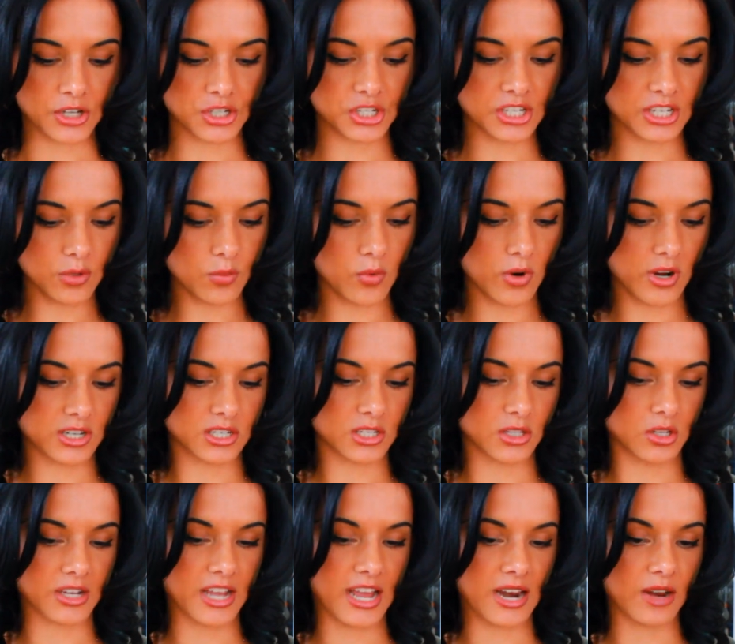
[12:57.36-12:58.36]
she wanted to
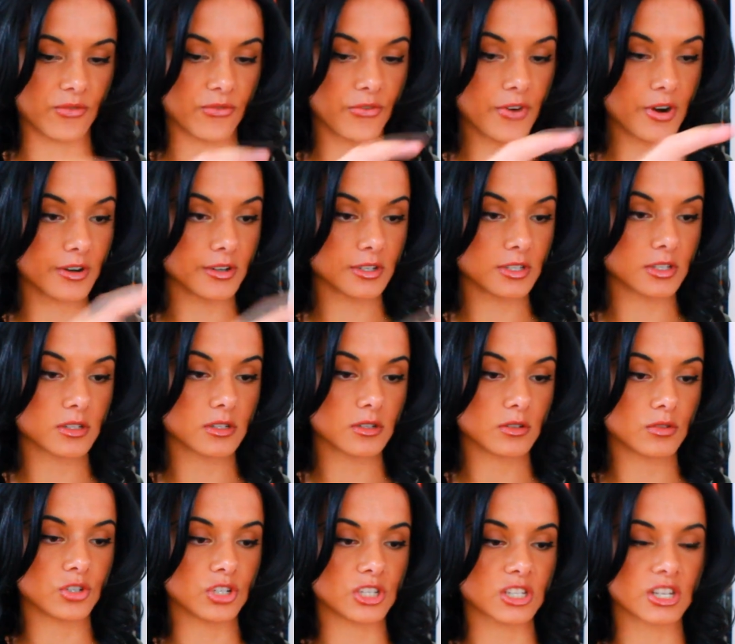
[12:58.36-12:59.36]
look at it first
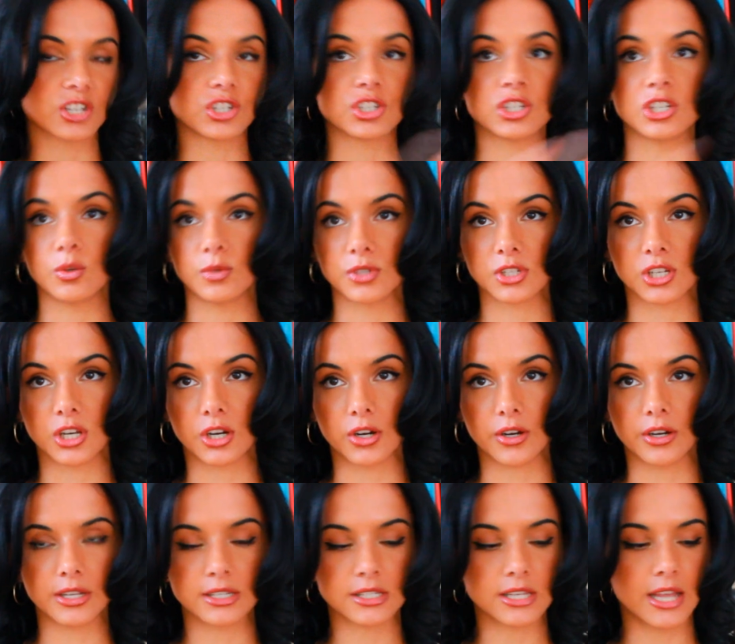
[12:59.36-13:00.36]
just because she was
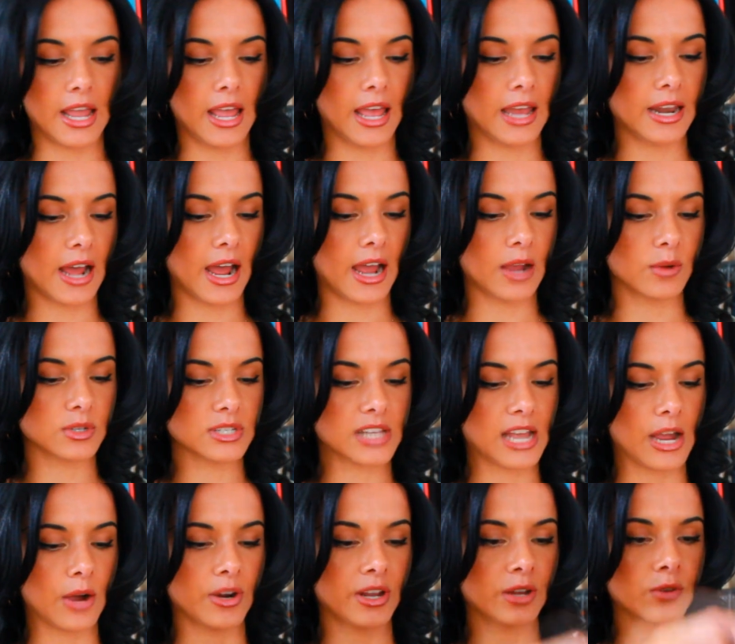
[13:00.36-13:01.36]
curious, and I was
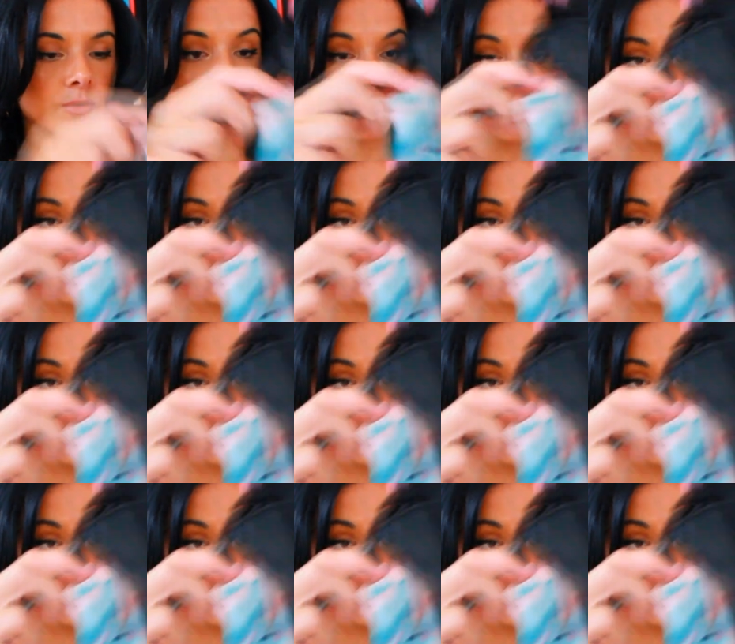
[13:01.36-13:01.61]
out at